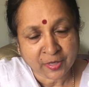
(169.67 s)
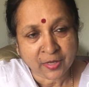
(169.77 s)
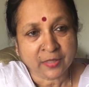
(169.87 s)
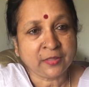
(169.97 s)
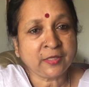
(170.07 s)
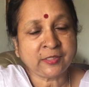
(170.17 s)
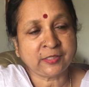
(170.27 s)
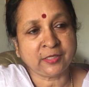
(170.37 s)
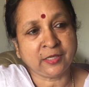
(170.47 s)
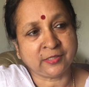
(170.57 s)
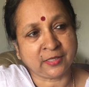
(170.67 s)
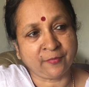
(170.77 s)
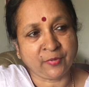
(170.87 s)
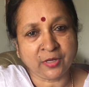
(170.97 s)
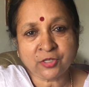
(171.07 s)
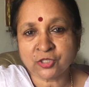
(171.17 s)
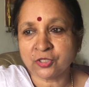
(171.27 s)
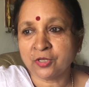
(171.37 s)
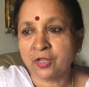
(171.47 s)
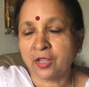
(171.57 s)
This is Ramesh.
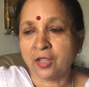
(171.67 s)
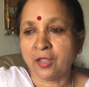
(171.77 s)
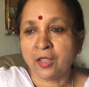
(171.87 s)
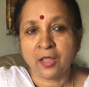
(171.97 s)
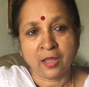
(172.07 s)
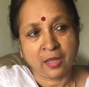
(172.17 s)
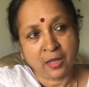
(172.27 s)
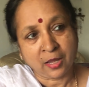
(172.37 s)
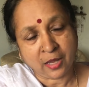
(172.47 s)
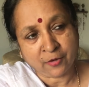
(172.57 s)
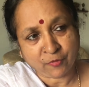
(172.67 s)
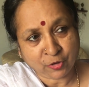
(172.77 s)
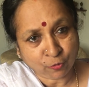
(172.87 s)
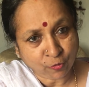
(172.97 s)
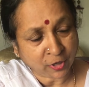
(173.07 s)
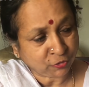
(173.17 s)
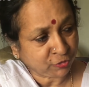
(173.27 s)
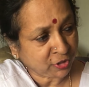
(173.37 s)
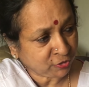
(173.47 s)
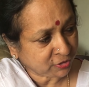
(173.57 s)
When you look at
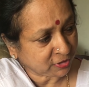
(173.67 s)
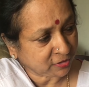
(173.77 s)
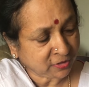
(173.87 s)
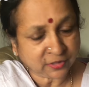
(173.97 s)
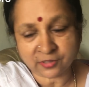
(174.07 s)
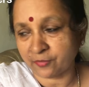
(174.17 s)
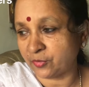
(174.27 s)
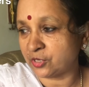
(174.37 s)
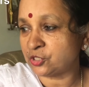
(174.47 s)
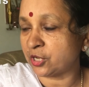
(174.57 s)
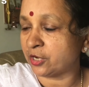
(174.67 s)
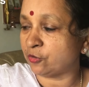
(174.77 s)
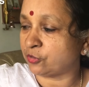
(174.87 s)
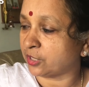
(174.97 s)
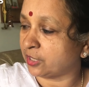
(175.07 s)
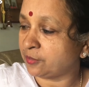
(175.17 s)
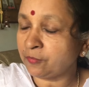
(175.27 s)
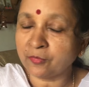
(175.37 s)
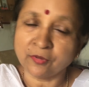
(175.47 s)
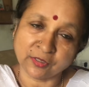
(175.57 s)
Suresh, you say, this is Ramesh, and you tell him,
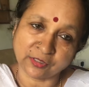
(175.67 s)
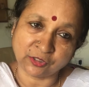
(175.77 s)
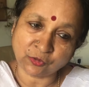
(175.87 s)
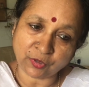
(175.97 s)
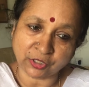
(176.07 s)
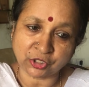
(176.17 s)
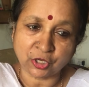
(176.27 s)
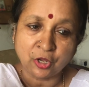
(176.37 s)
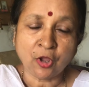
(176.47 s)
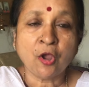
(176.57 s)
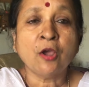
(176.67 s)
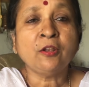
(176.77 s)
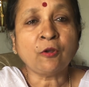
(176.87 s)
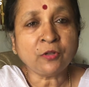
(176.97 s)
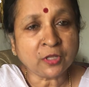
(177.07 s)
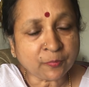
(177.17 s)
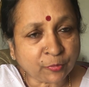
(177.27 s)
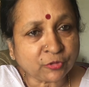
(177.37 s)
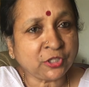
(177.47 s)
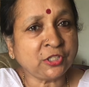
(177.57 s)
this is Suresh. Now the
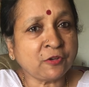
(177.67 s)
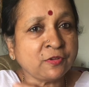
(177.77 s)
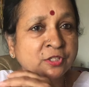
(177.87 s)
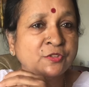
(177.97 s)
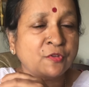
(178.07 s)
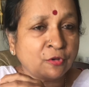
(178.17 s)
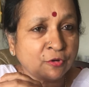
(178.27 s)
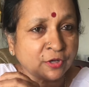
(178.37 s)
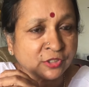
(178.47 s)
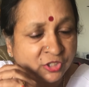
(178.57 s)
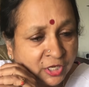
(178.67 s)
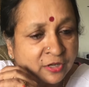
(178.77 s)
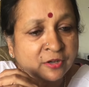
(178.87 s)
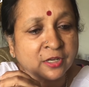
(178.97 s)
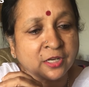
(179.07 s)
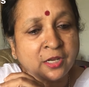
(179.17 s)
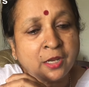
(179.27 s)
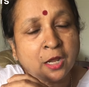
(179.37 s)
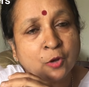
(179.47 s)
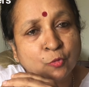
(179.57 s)
procedure which is followed is, generally
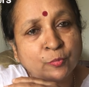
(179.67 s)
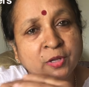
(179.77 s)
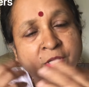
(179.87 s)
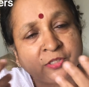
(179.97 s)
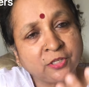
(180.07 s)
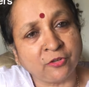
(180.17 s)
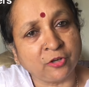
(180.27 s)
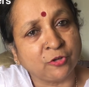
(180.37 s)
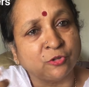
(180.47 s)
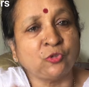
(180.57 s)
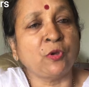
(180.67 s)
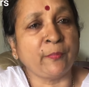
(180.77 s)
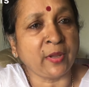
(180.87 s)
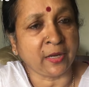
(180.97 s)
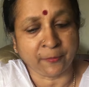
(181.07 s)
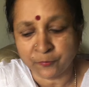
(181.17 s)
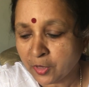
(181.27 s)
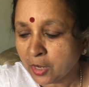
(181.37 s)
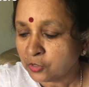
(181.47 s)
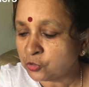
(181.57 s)
a woman is introduced to a man.
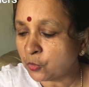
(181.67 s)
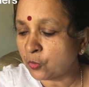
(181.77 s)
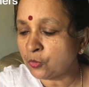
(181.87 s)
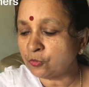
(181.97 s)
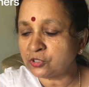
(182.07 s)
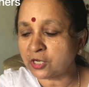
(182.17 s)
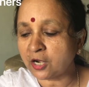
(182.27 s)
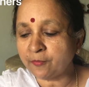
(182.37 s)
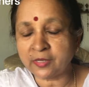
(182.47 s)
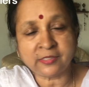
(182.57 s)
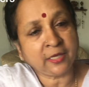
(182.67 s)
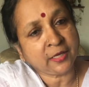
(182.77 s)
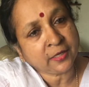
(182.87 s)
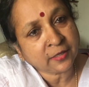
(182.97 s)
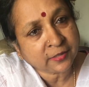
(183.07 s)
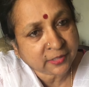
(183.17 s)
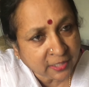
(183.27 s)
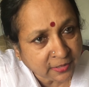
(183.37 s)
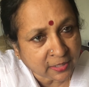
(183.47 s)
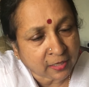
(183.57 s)
So you start by saying,
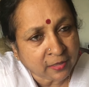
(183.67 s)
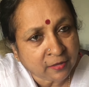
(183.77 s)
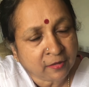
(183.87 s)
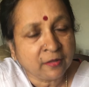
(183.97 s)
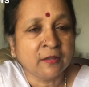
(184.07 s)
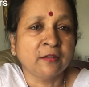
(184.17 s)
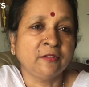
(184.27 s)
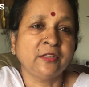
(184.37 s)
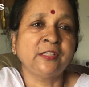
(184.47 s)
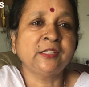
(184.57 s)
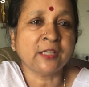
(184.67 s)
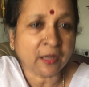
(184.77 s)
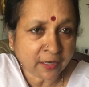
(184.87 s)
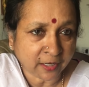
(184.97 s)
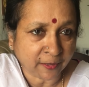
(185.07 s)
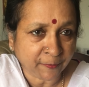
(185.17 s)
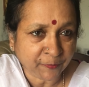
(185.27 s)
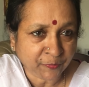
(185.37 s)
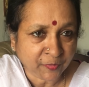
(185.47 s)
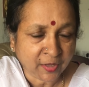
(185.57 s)
Sita, this is Anil.
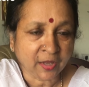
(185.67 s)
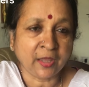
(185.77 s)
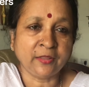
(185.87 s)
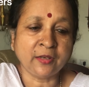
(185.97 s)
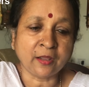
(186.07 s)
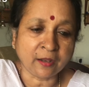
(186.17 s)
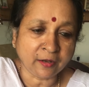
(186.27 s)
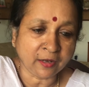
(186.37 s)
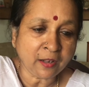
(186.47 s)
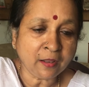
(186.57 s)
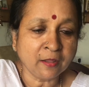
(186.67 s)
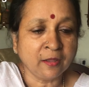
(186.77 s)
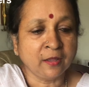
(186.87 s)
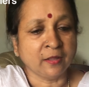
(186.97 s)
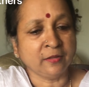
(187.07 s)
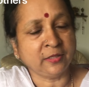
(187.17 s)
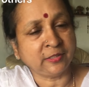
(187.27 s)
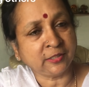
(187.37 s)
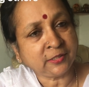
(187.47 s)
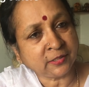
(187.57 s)
And then Anil, this
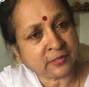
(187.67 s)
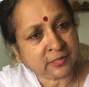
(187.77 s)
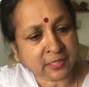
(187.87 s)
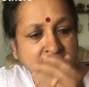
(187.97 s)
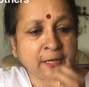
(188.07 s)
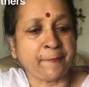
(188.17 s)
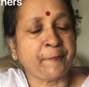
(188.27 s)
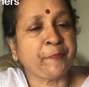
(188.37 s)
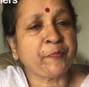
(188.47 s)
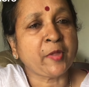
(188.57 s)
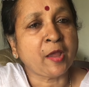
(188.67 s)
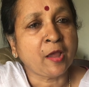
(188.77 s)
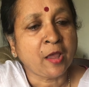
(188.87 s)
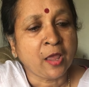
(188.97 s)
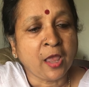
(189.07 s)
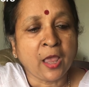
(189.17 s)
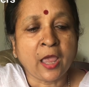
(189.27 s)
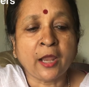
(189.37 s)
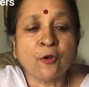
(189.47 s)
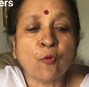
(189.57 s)
is Sita.
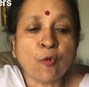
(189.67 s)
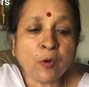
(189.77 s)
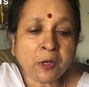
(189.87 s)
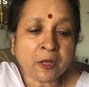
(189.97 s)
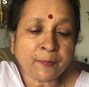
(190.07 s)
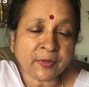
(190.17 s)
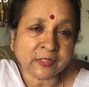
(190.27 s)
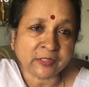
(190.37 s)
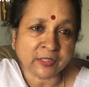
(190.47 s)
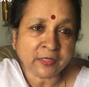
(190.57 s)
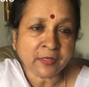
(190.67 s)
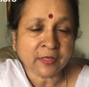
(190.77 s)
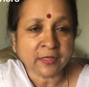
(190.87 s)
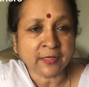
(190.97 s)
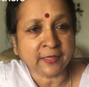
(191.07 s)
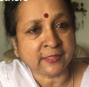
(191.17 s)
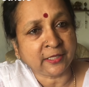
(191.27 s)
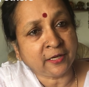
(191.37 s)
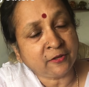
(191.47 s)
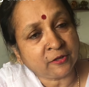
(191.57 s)
An older person is
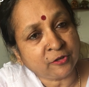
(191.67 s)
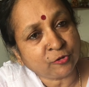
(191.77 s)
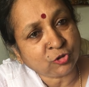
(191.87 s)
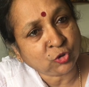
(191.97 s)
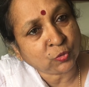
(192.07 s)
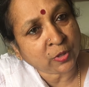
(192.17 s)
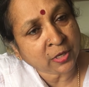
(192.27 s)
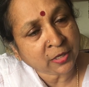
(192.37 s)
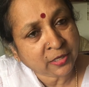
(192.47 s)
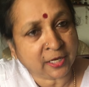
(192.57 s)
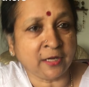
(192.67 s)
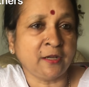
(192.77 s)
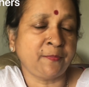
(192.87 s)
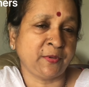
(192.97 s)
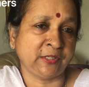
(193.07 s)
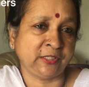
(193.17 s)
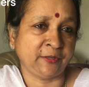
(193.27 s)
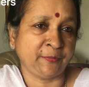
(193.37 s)
introduced to a younger person.